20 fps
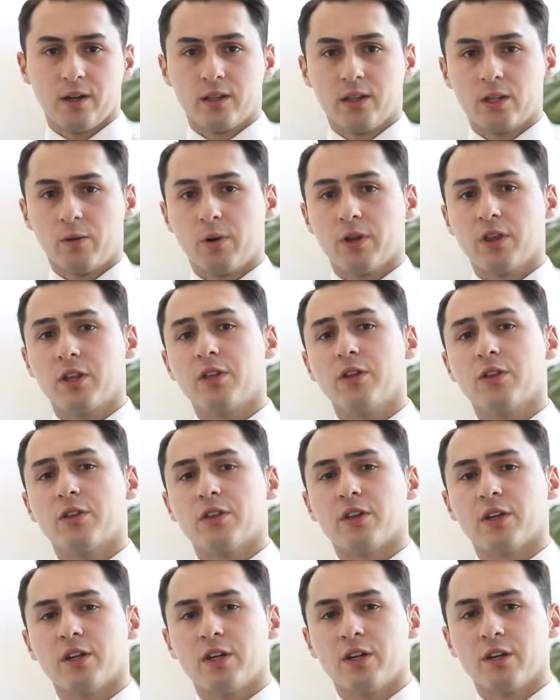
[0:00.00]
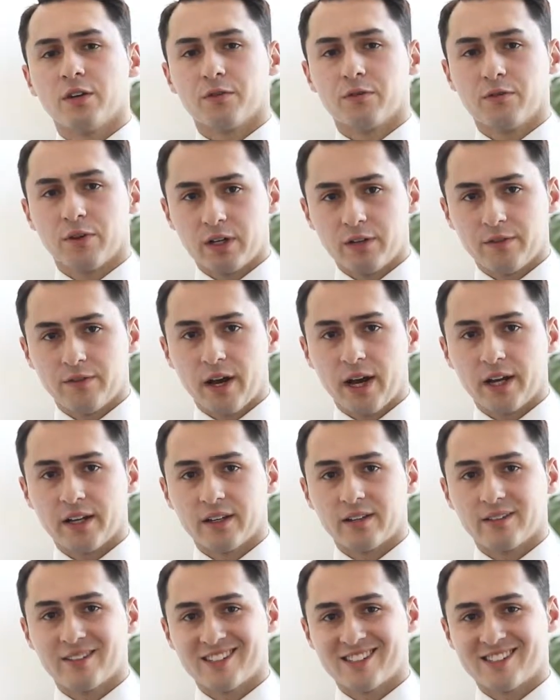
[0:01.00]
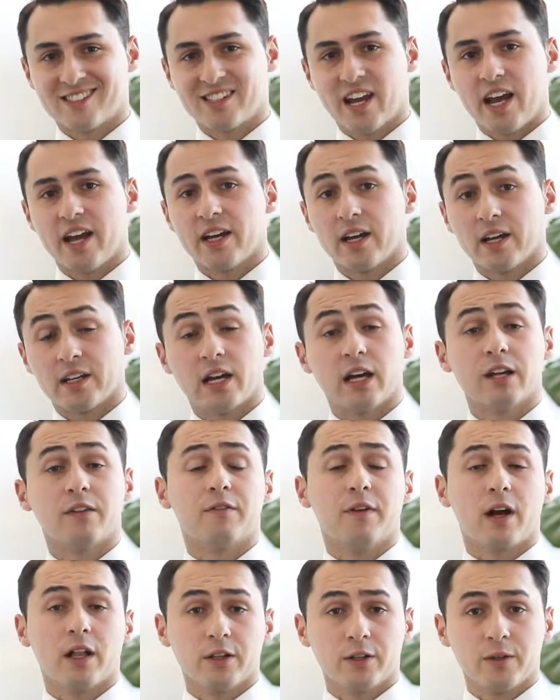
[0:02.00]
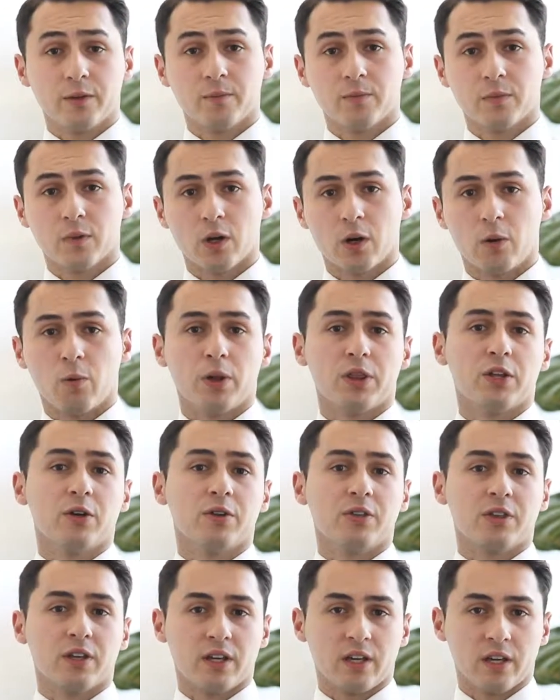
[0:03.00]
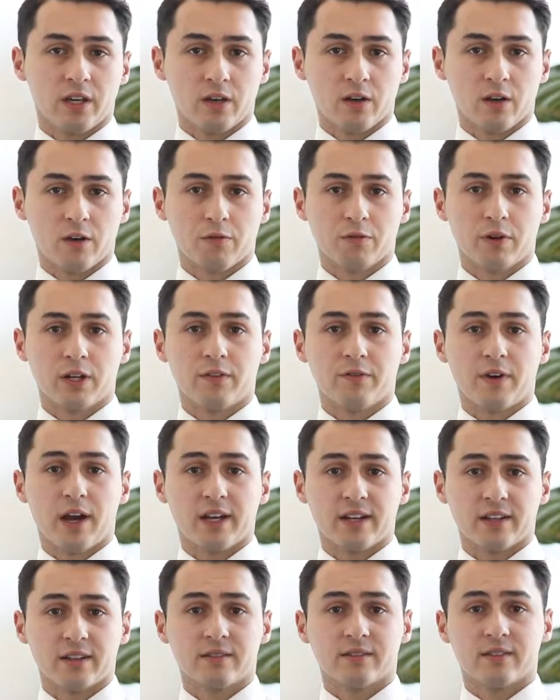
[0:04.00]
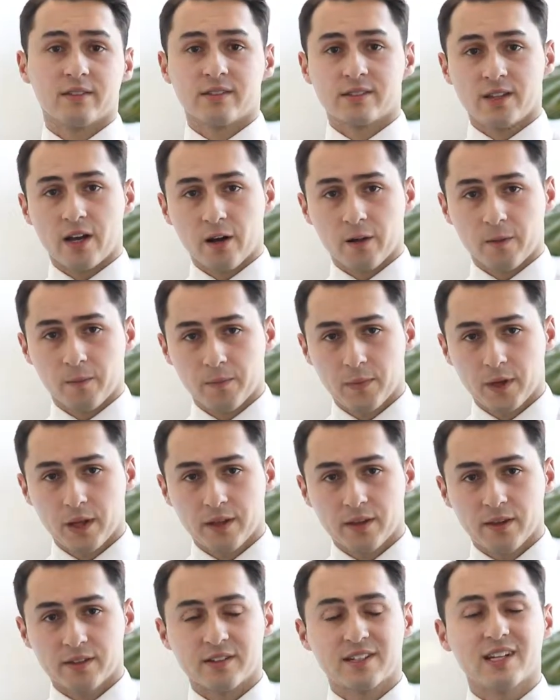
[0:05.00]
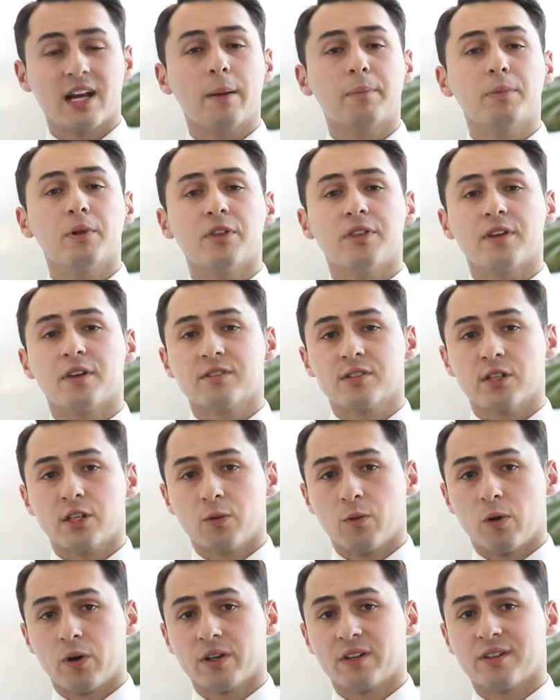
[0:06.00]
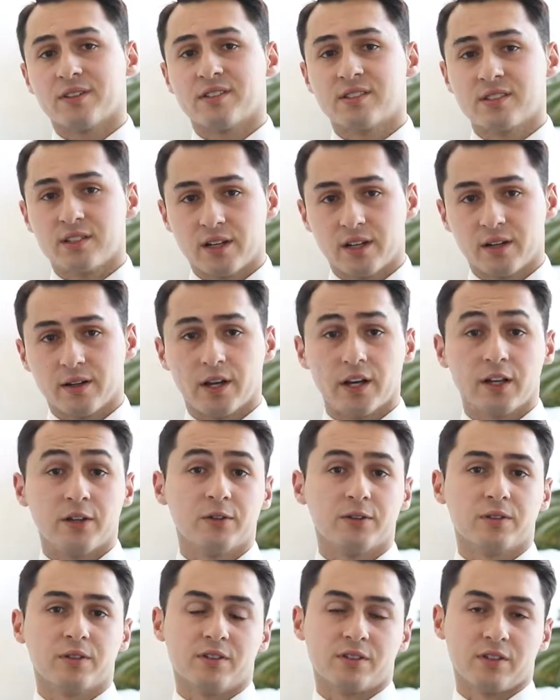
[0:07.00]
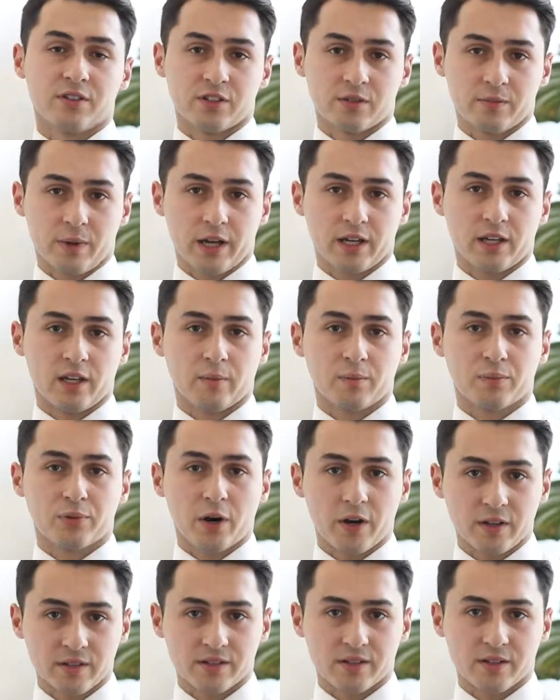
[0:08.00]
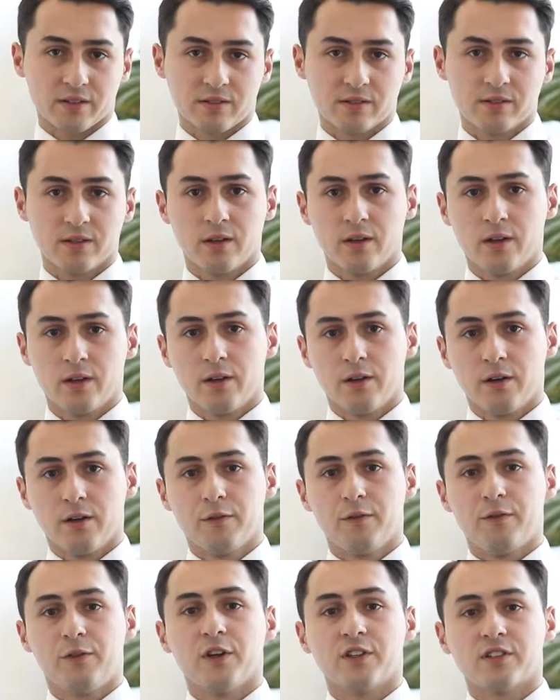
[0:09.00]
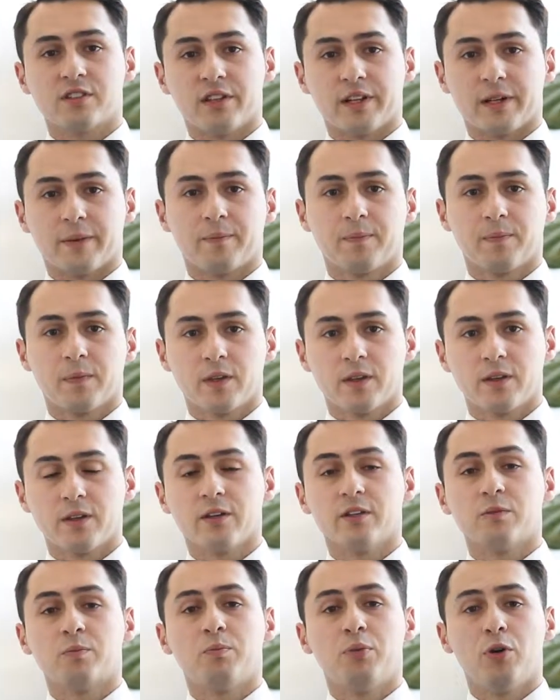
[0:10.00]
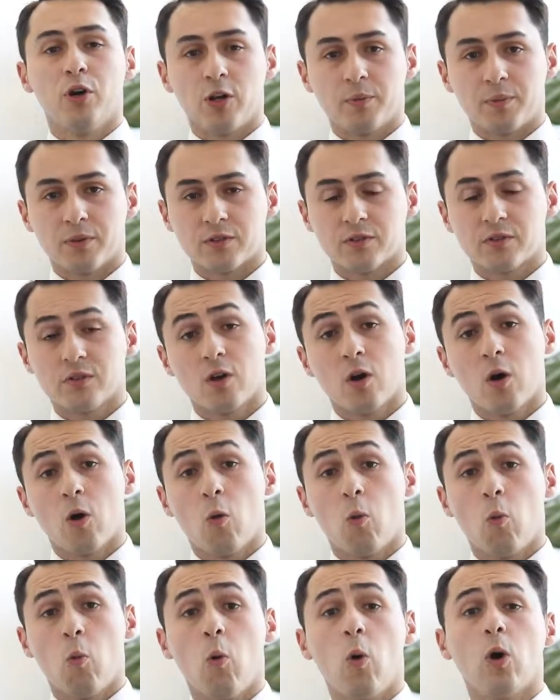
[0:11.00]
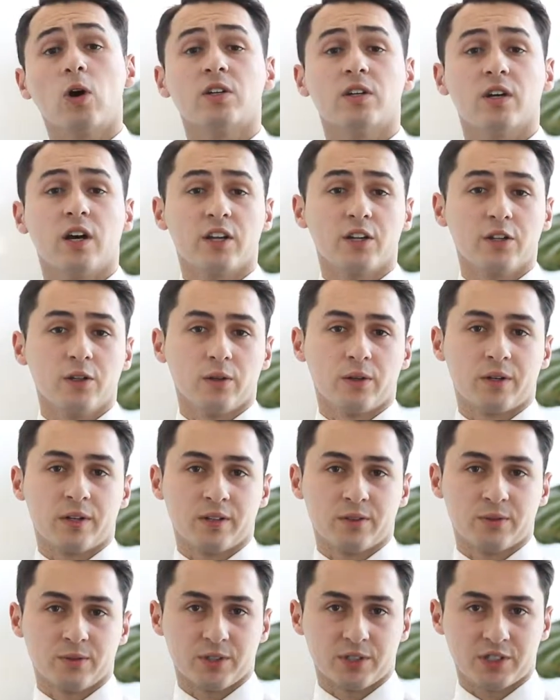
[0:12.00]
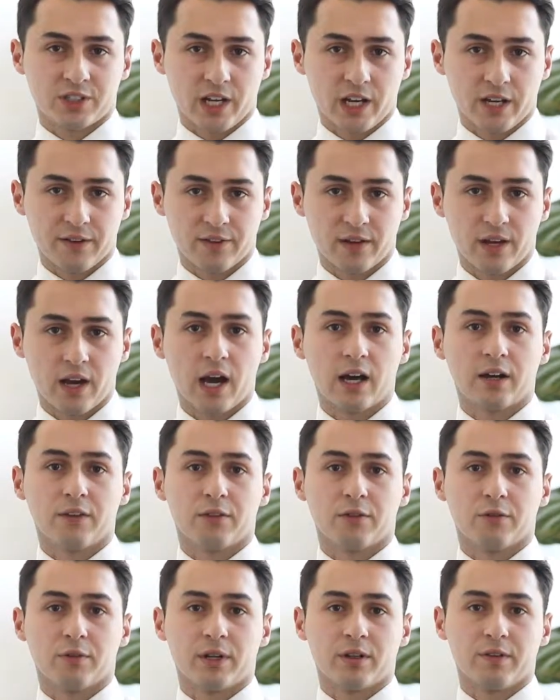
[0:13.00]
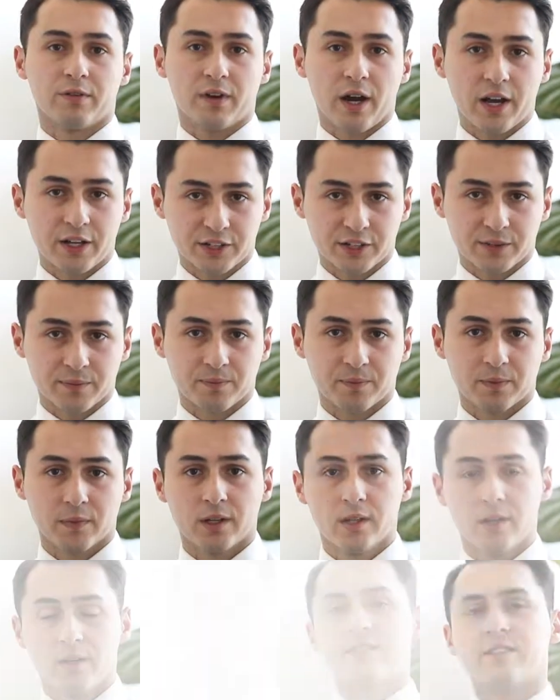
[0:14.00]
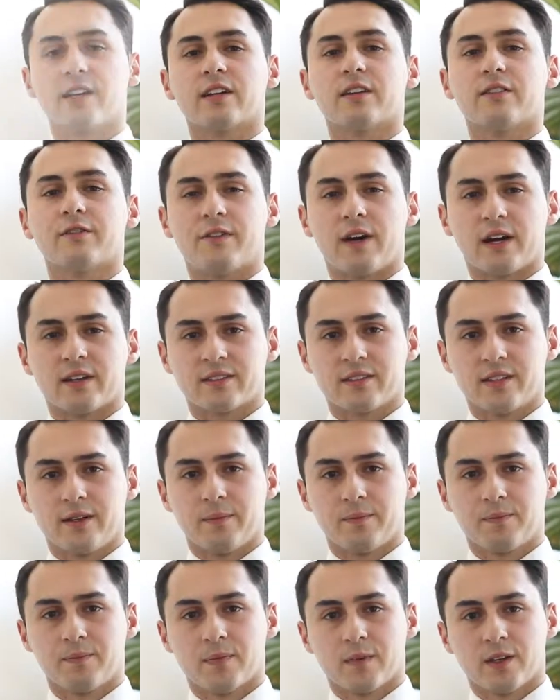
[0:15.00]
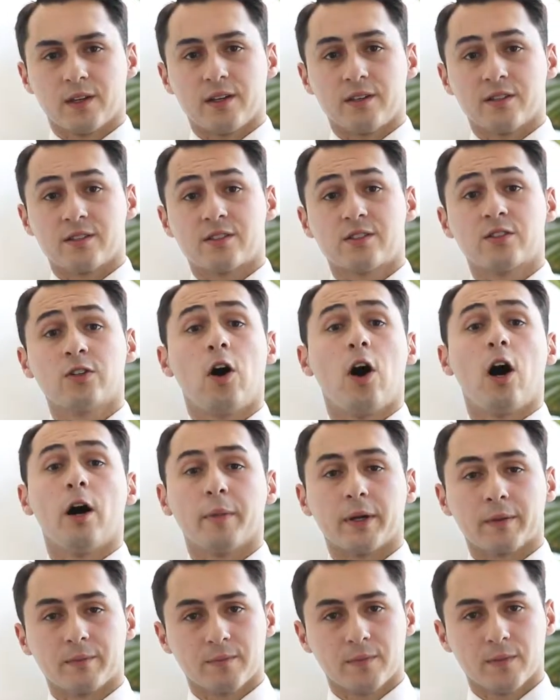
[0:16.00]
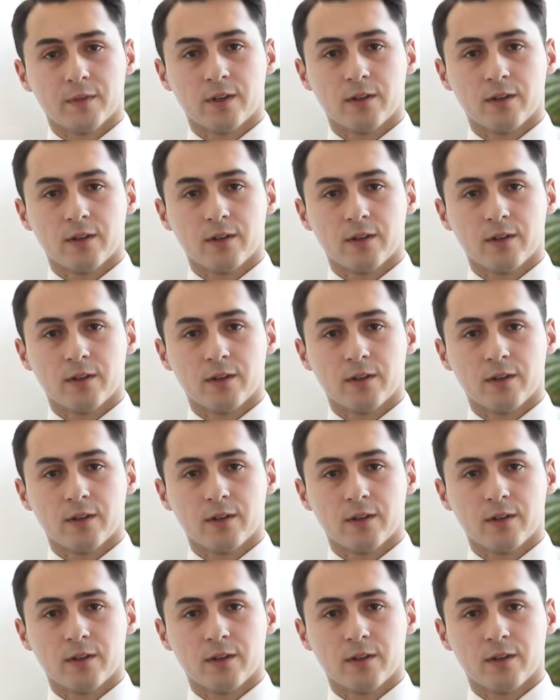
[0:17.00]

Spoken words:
Now, whether you're thinking of renovating to stay and add value, or whether you're thinking of renovating to sell, there's a couple of things that you want to consider in your decision-making process. Firstly, is purpose. What are you looking to achieve out of the renovation? The second factor is timing.